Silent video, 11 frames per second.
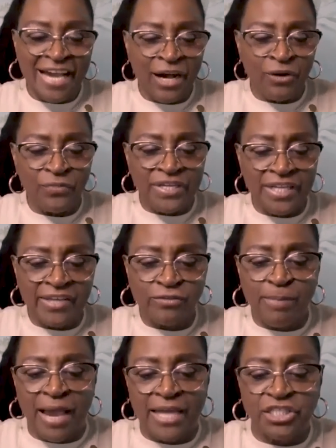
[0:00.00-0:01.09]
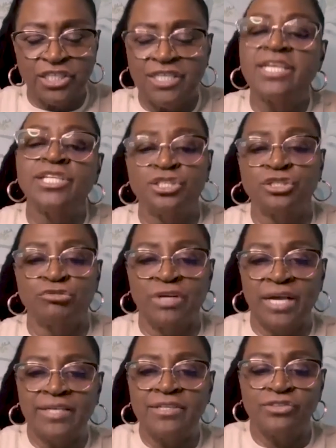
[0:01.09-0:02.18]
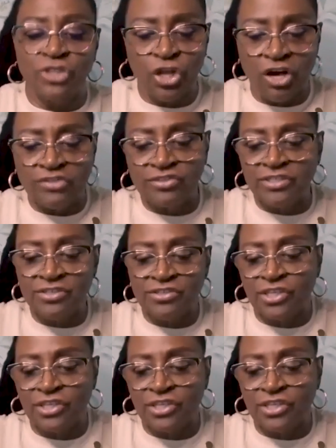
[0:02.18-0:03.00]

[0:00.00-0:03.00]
Now, the next passionate issue, right, is the laws